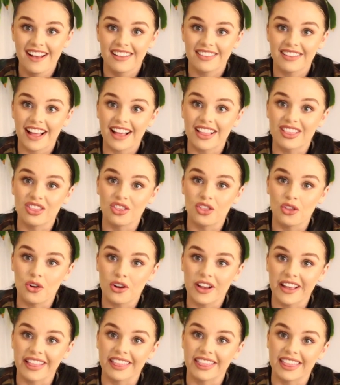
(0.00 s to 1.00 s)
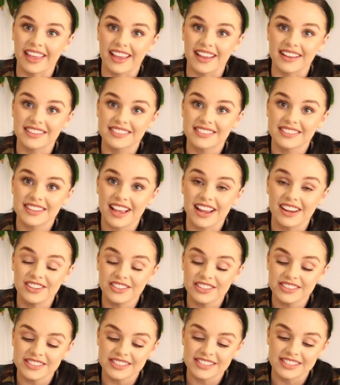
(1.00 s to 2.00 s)
Like, look at this. Are
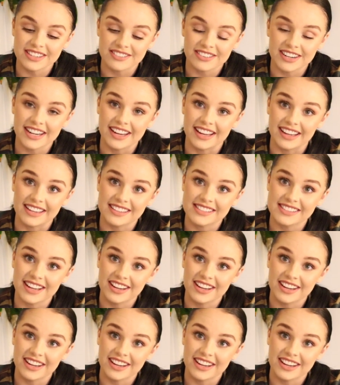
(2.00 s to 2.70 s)
you serious?